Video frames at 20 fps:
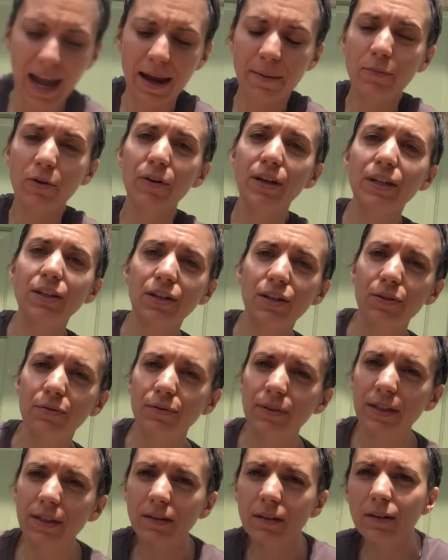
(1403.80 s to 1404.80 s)
I'm going to
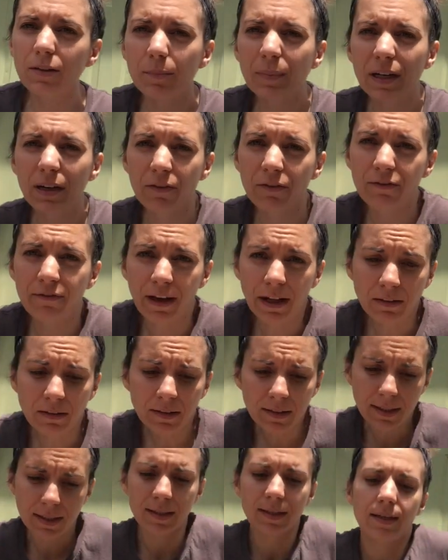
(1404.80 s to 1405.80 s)
use a little bit of
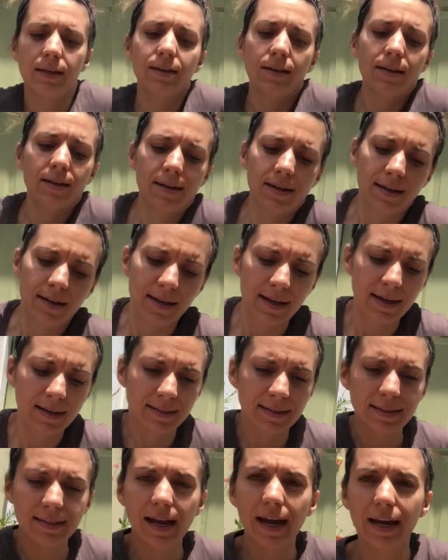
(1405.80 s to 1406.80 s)
felt
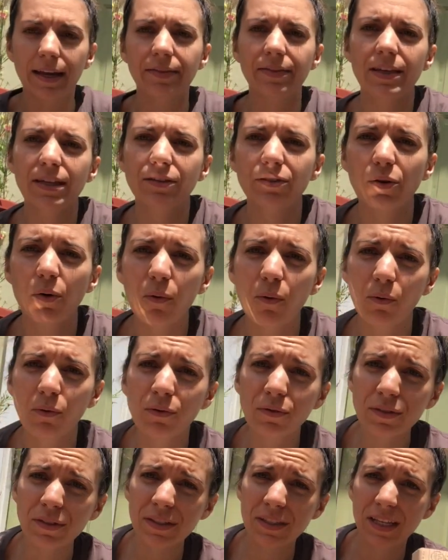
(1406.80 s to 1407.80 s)
inside these
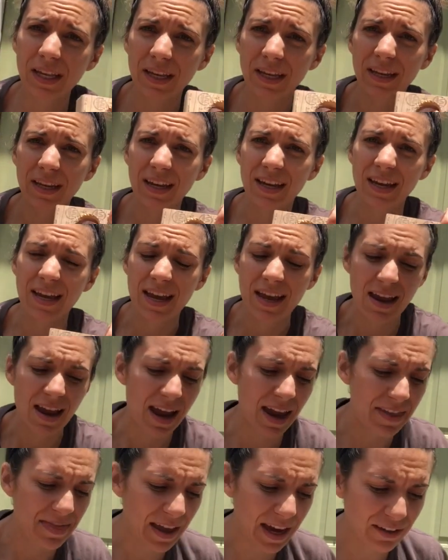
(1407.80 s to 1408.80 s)
holes,
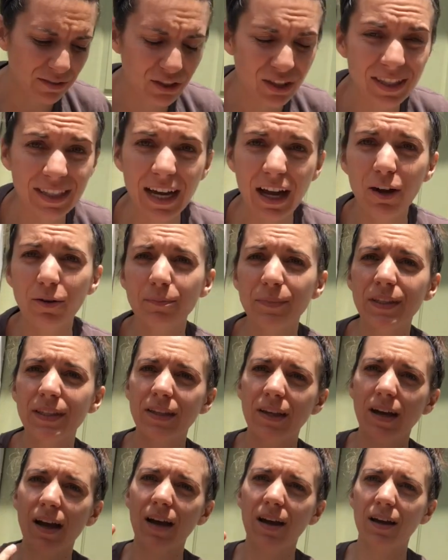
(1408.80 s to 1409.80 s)
and that just helps
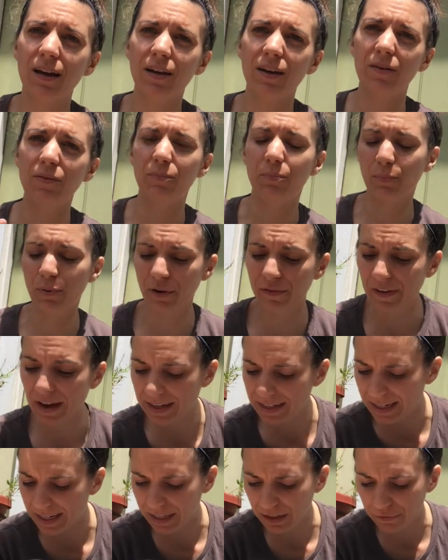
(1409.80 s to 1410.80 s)

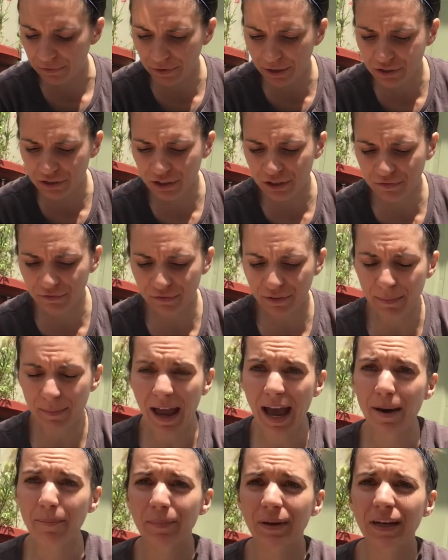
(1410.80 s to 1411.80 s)
prevent any friction from
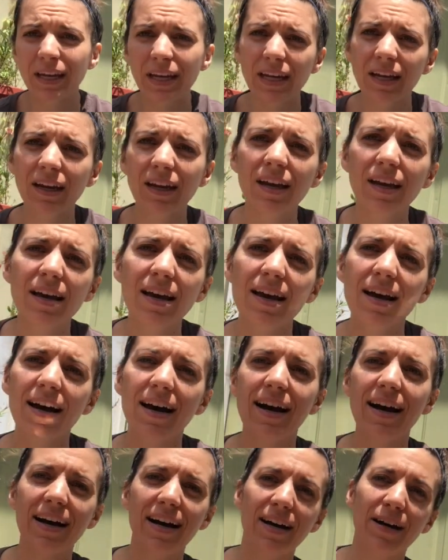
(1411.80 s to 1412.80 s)
happening,
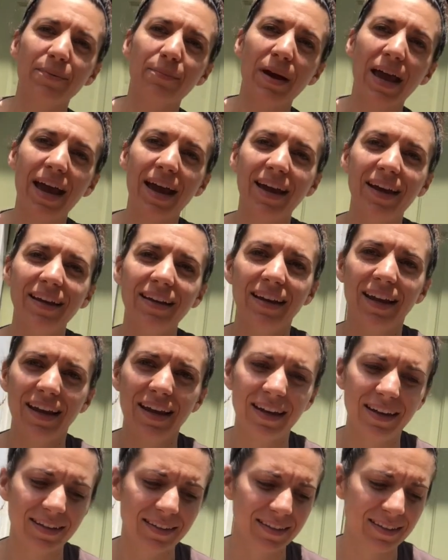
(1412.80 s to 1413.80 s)
and
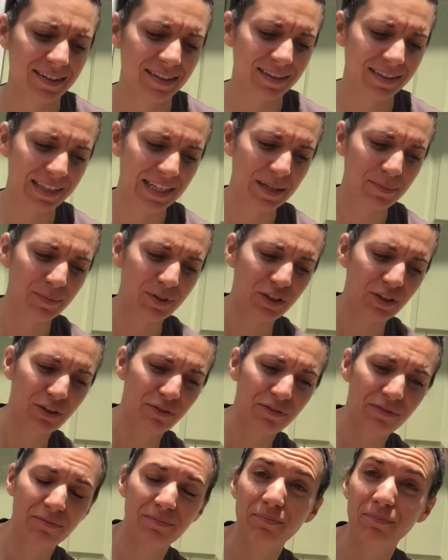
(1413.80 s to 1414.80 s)
it keeps your
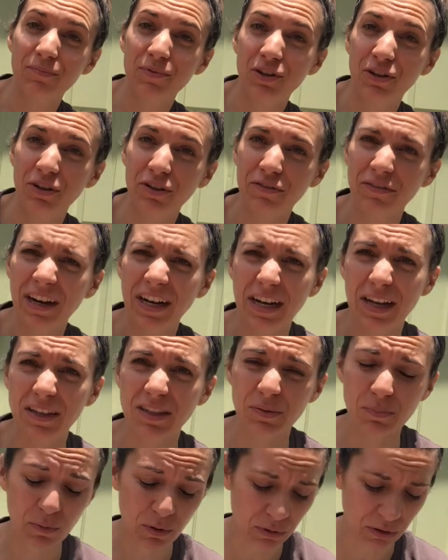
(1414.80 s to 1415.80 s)
turner running
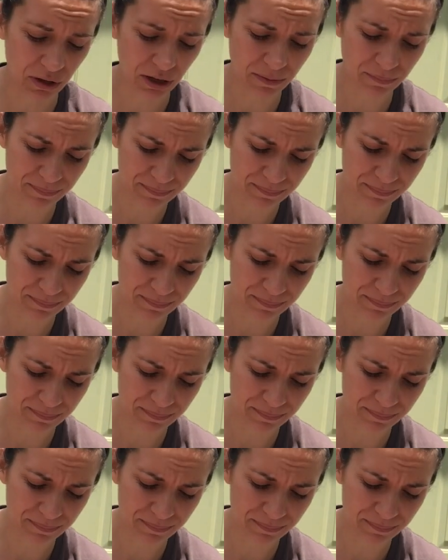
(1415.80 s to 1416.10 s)
smoother.